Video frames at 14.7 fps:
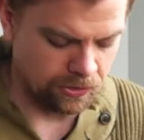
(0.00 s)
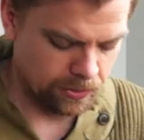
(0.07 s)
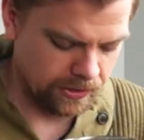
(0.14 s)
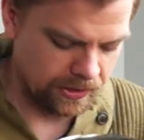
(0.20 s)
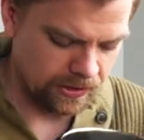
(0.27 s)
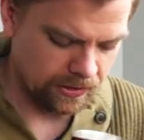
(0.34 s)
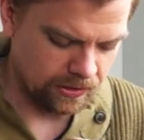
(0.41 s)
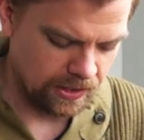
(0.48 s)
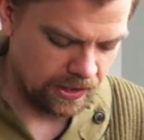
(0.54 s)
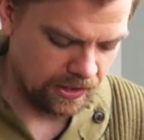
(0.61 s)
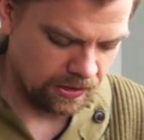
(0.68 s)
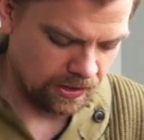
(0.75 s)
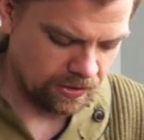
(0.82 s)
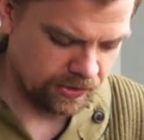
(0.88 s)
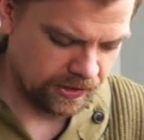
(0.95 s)
really
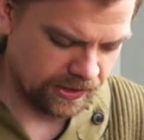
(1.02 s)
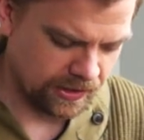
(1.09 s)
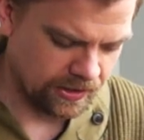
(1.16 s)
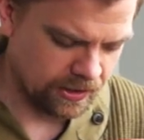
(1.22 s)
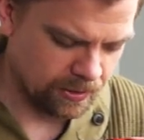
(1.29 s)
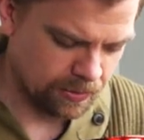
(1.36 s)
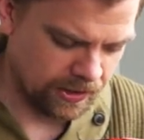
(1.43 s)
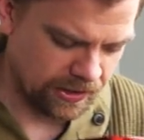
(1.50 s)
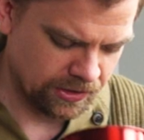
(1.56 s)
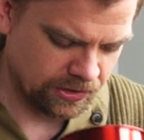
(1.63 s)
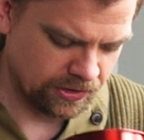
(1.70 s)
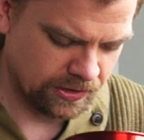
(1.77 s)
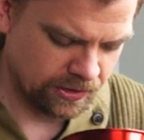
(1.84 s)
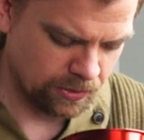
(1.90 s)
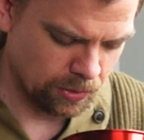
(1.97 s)
lovely and
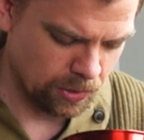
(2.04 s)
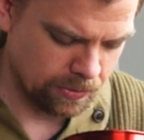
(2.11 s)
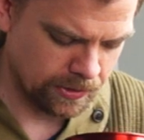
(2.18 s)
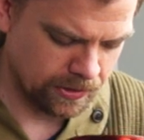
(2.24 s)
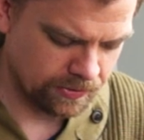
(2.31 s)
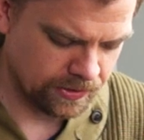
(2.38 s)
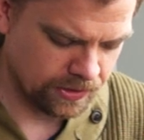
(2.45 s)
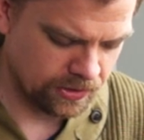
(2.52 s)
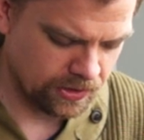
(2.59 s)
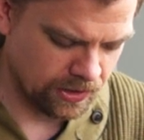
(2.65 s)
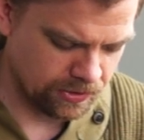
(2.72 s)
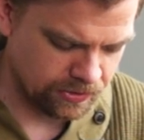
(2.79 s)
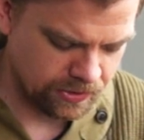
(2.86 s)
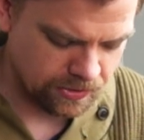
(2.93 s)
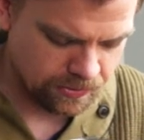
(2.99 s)
complex, the aroma of this
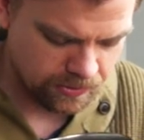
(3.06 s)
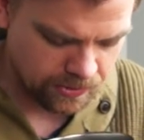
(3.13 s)
coffee,